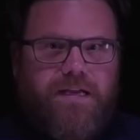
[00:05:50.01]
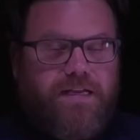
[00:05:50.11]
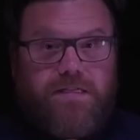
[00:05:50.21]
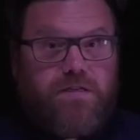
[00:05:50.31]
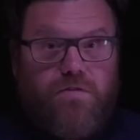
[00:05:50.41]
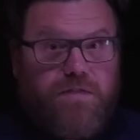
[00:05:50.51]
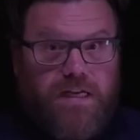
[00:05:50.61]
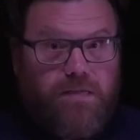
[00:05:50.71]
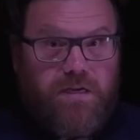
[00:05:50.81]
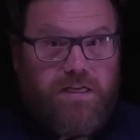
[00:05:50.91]
it doesn't lose
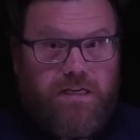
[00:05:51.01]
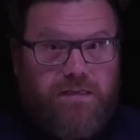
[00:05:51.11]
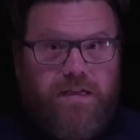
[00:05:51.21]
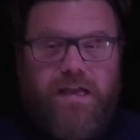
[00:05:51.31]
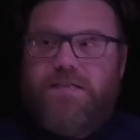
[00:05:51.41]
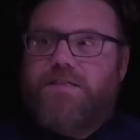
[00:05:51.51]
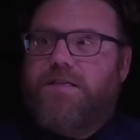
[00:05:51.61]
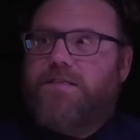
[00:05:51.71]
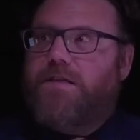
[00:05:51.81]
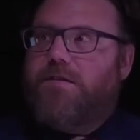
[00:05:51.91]
any meaning, it's
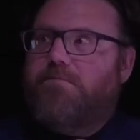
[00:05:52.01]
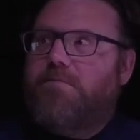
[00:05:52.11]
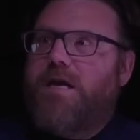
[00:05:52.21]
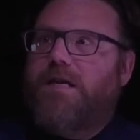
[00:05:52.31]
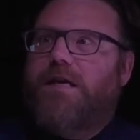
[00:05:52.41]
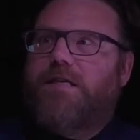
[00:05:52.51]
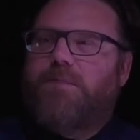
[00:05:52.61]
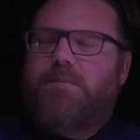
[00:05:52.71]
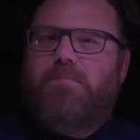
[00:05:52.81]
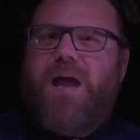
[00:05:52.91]
just that the meaning has
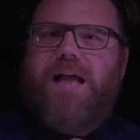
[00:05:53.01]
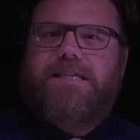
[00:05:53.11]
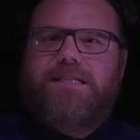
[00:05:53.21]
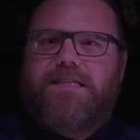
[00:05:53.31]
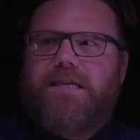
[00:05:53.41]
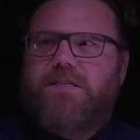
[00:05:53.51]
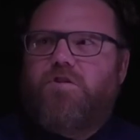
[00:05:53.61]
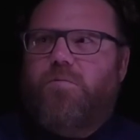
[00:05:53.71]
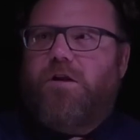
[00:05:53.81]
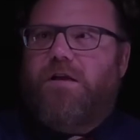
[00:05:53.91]
been packed into these
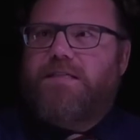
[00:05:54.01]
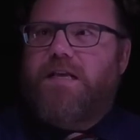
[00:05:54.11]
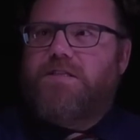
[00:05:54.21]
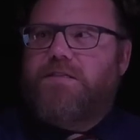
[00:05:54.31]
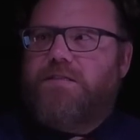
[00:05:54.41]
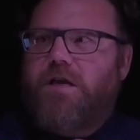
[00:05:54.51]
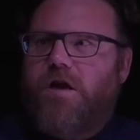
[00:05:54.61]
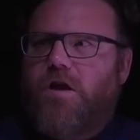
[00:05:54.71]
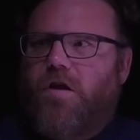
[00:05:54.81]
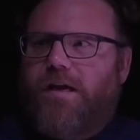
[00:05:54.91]
nominalizations,
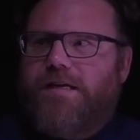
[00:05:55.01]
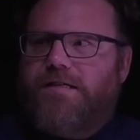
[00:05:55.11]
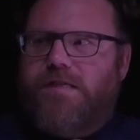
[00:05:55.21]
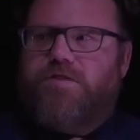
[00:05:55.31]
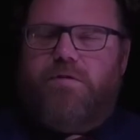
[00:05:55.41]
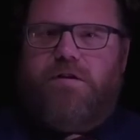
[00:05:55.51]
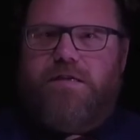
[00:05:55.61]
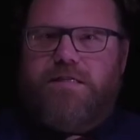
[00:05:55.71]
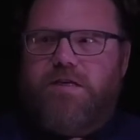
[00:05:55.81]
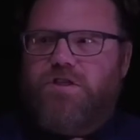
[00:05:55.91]
like
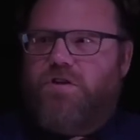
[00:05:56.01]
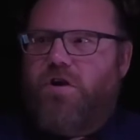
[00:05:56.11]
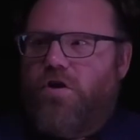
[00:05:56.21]
industrialization,